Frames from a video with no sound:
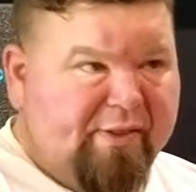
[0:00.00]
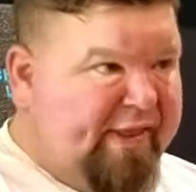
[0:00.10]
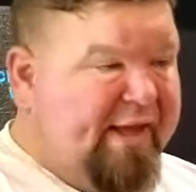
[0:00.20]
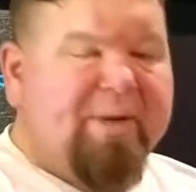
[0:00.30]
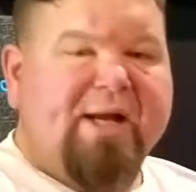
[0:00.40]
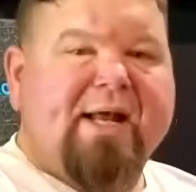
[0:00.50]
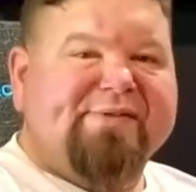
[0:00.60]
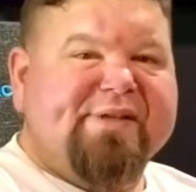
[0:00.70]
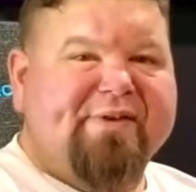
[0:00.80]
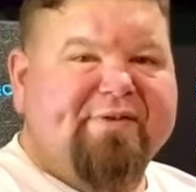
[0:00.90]
they might have
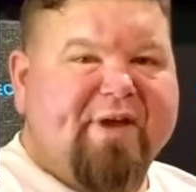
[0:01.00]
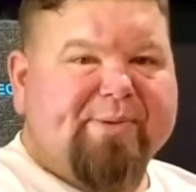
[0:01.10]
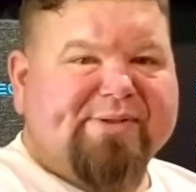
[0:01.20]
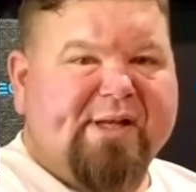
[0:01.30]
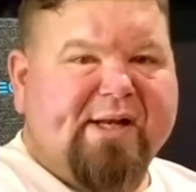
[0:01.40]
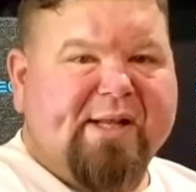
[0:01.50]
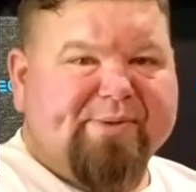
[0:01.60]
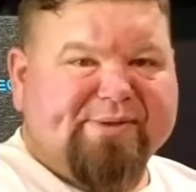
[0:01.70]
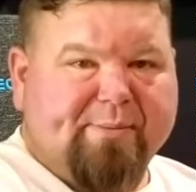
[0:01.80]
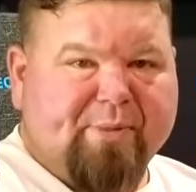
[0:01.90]
75%,
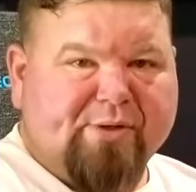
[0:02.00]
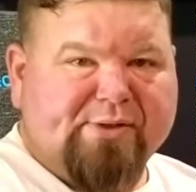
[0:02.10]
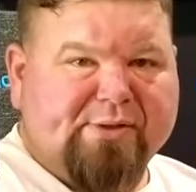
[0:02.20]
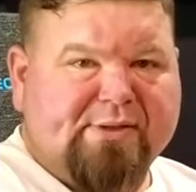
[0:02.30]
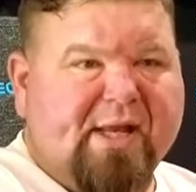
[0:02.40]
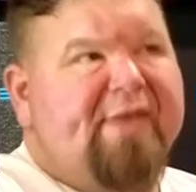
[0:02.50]
80% margins,